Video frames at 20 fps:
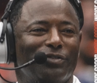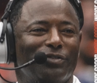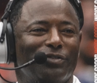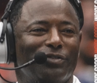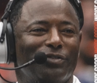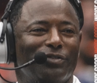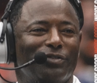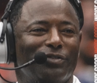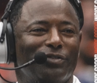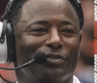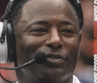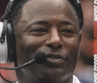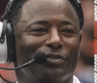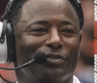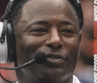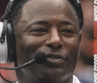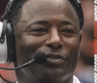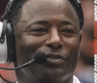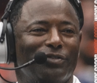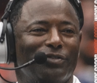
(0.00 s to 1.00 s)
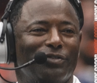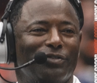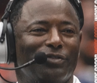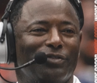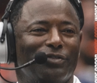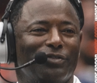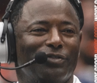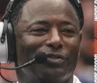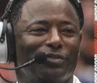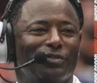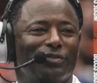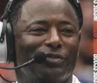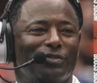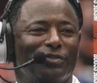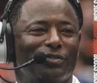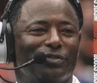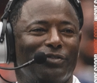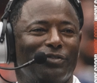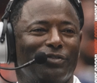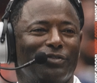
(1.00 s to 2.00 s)

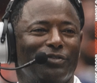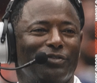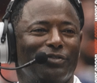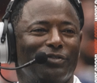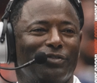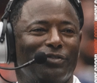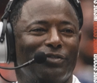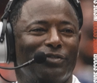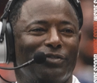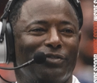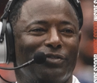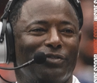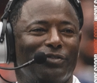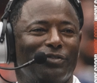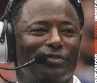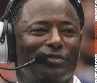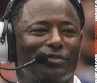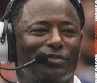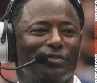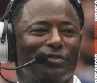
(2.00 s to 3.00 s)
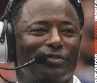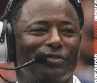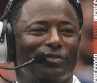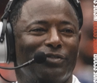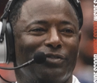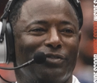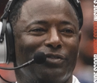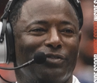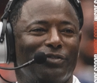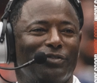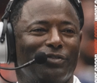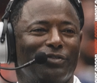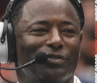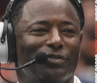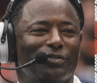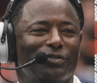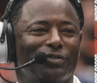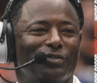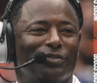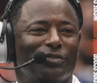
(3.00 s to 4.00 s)

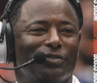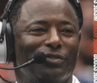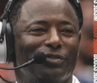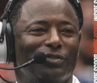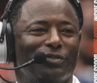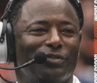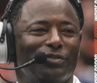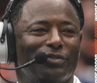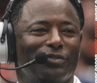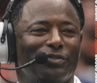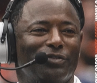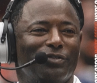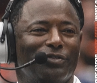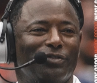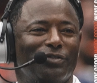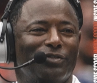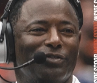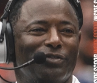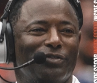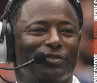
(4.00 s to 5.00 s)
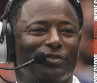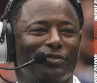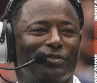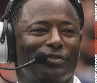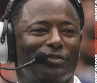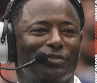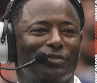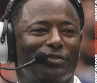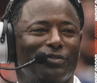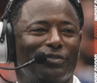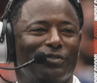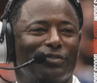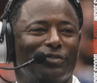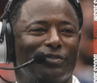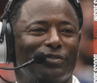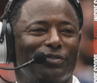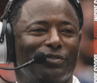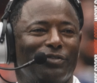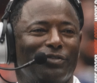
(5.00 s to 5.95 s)
No words are spoken by the person on screen.